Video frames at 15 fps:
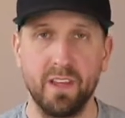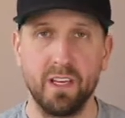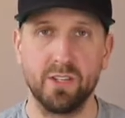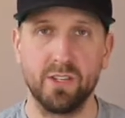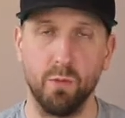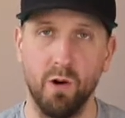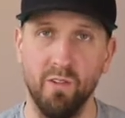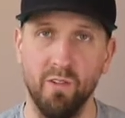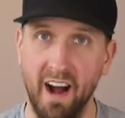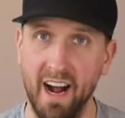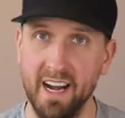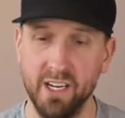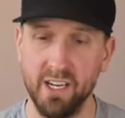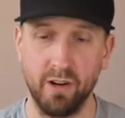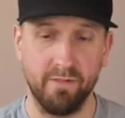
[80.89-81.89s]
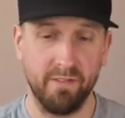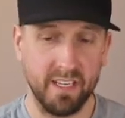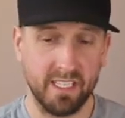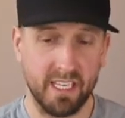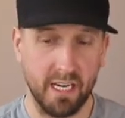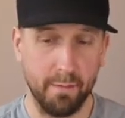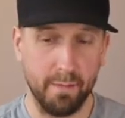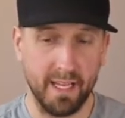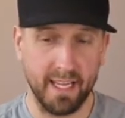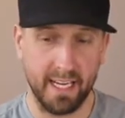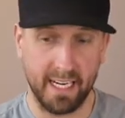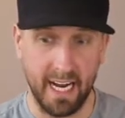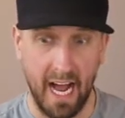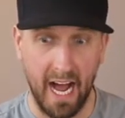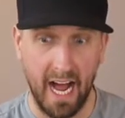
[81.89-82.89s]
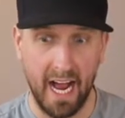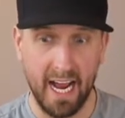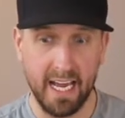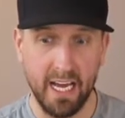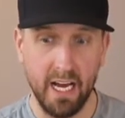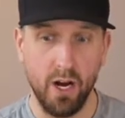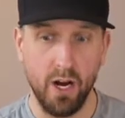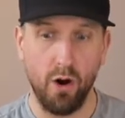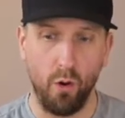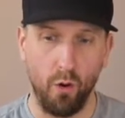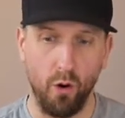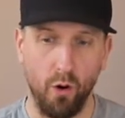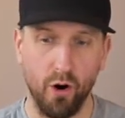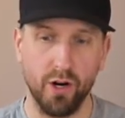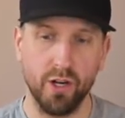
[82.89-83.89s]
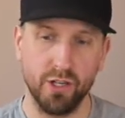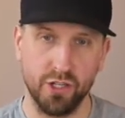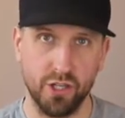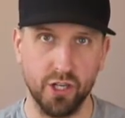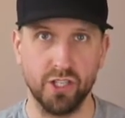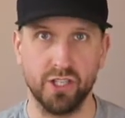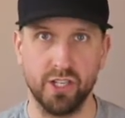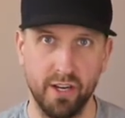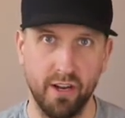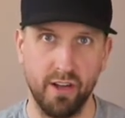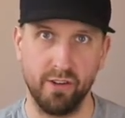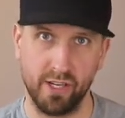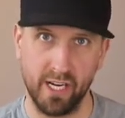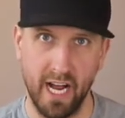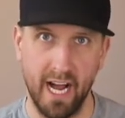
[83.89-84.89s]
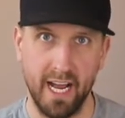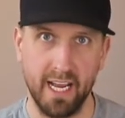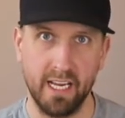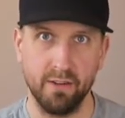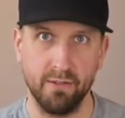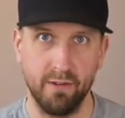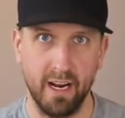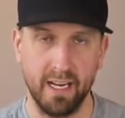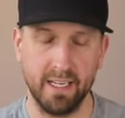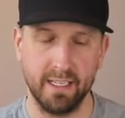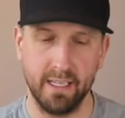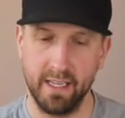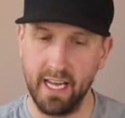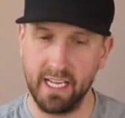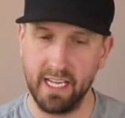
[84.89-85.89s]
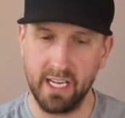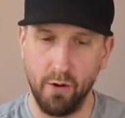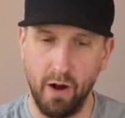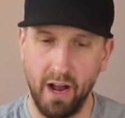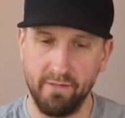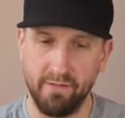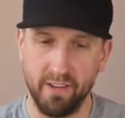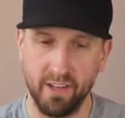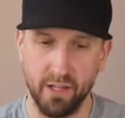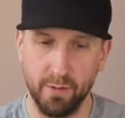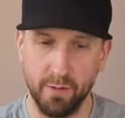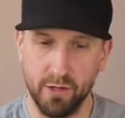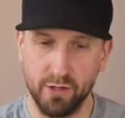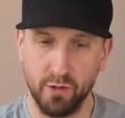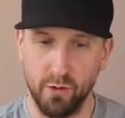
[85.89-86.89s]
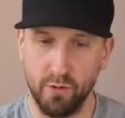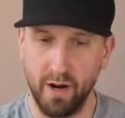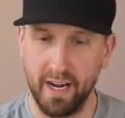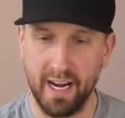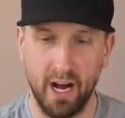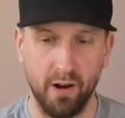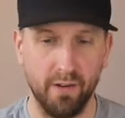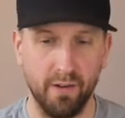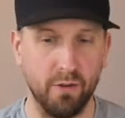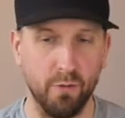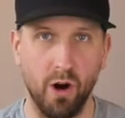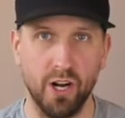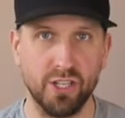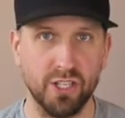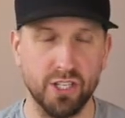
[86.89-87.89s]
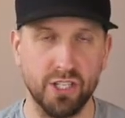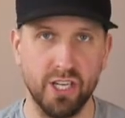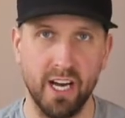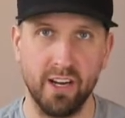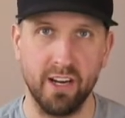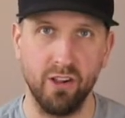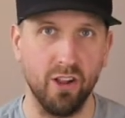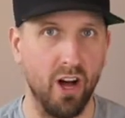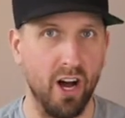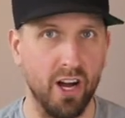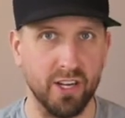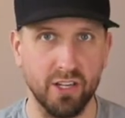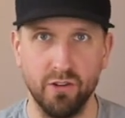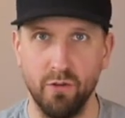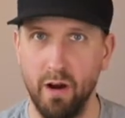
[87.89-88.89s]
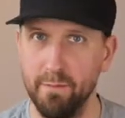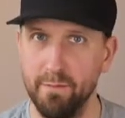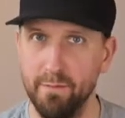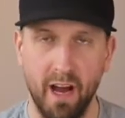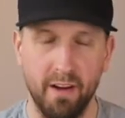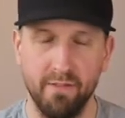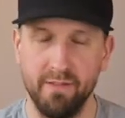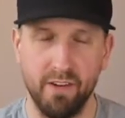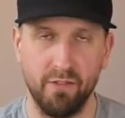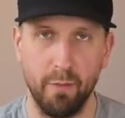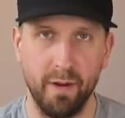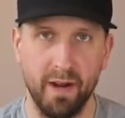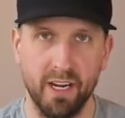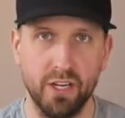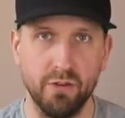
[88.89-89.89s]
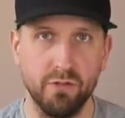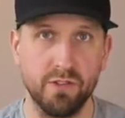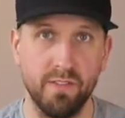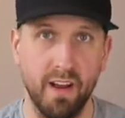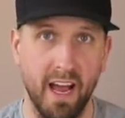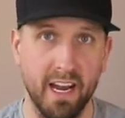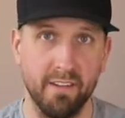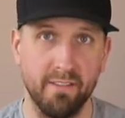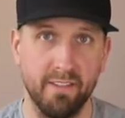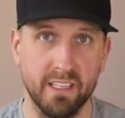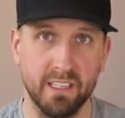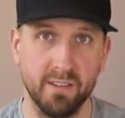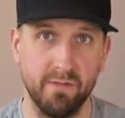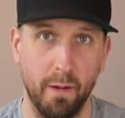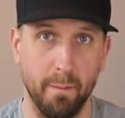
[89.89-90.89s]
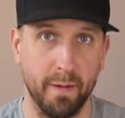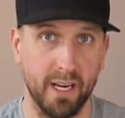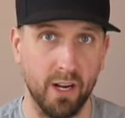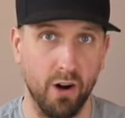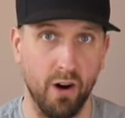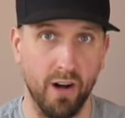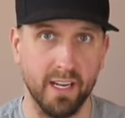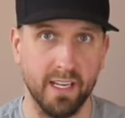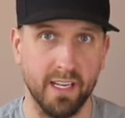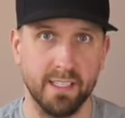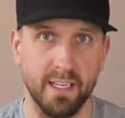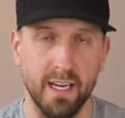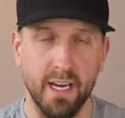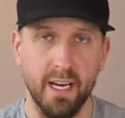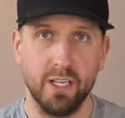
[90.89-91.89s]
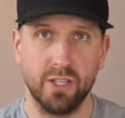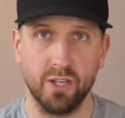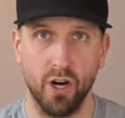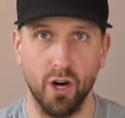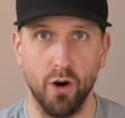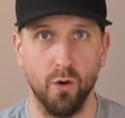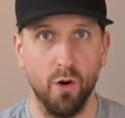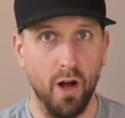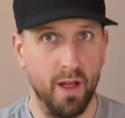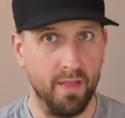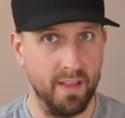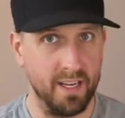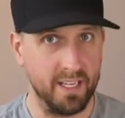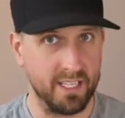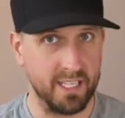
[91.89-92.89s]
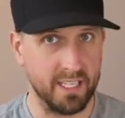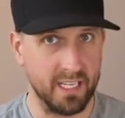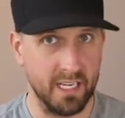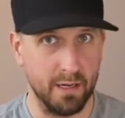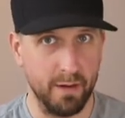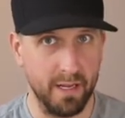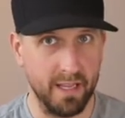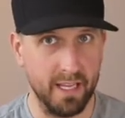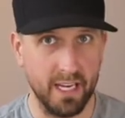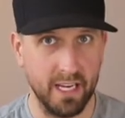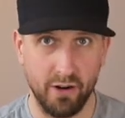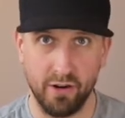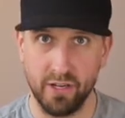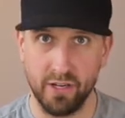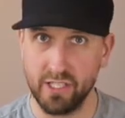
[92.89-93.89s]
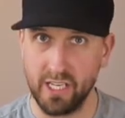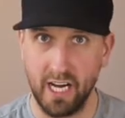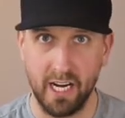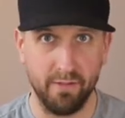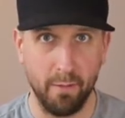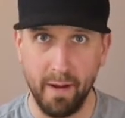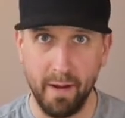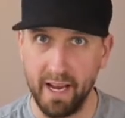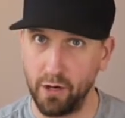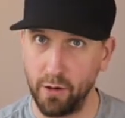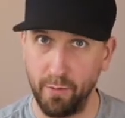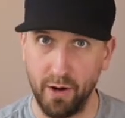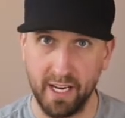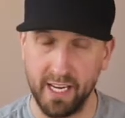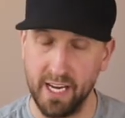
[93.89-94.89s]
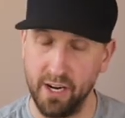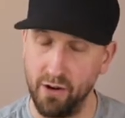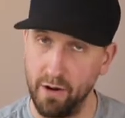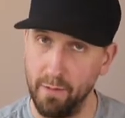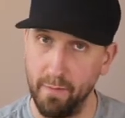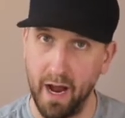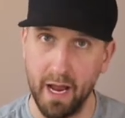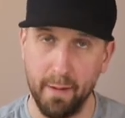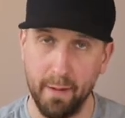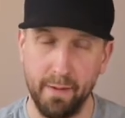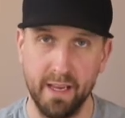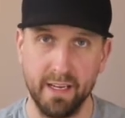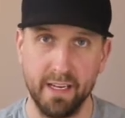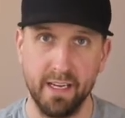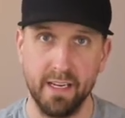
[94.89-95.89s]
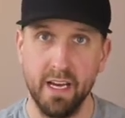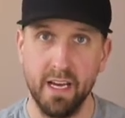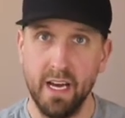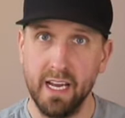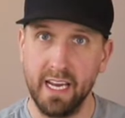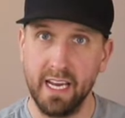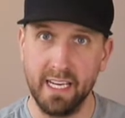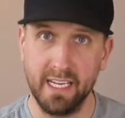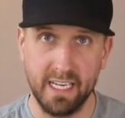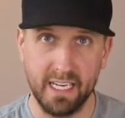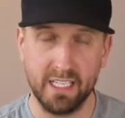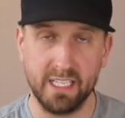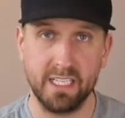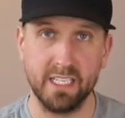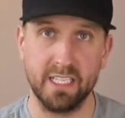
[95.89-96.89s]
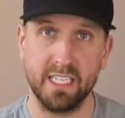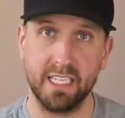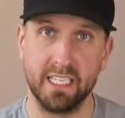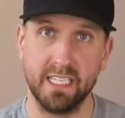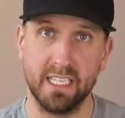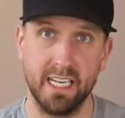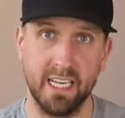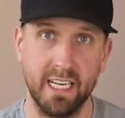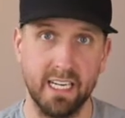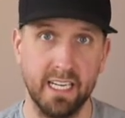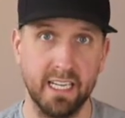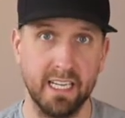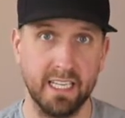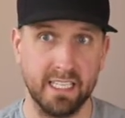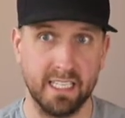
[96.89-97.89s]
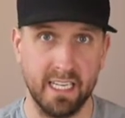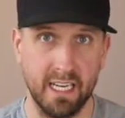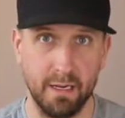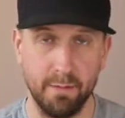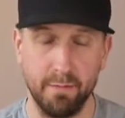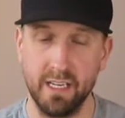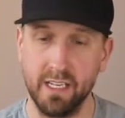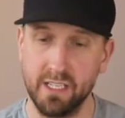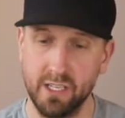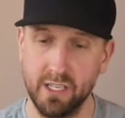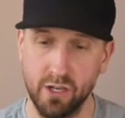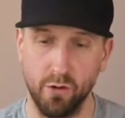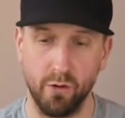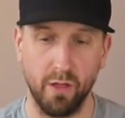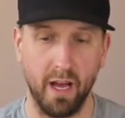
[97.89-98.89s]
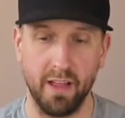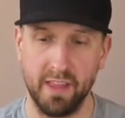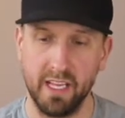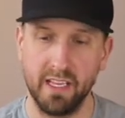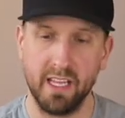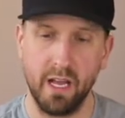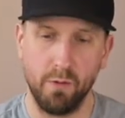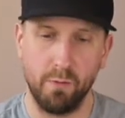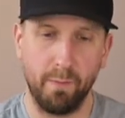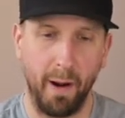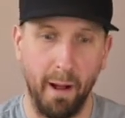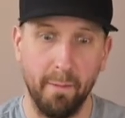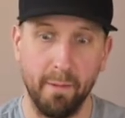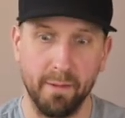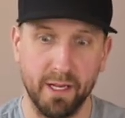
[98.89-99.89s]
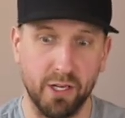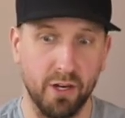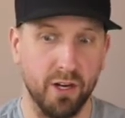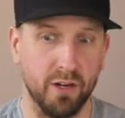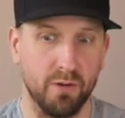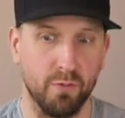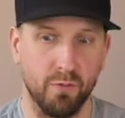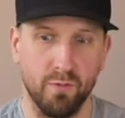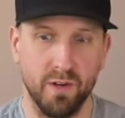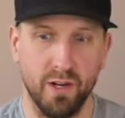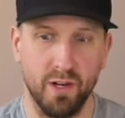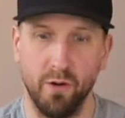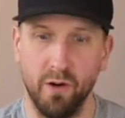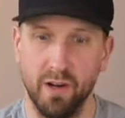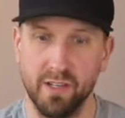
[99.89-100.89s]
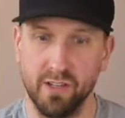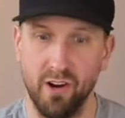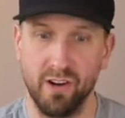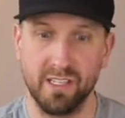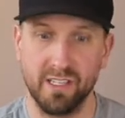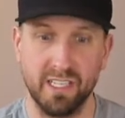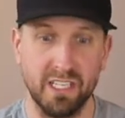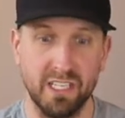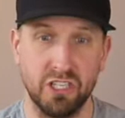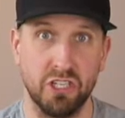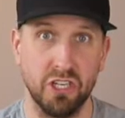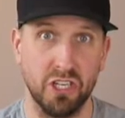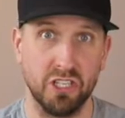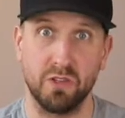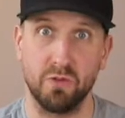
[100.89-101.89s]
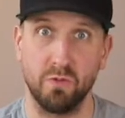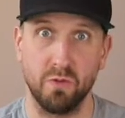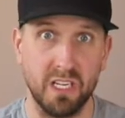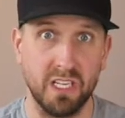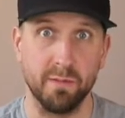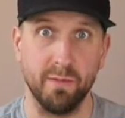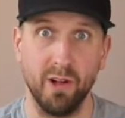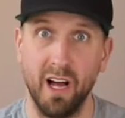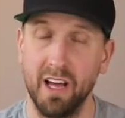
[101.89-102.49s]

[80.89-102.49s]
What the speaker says: So we'll find out if he's going to be the guy or just another guy, right? That's how I feel about Tua right now. If you watch this channel a lot, you know I've never been a huge fan of his, if I'm being honest. So this is going to be the year. It's kind of a make or break year, in my opinion. He needs to succeed. This team needs to go to, I think they probably could, you know, as long as he's just reasonable.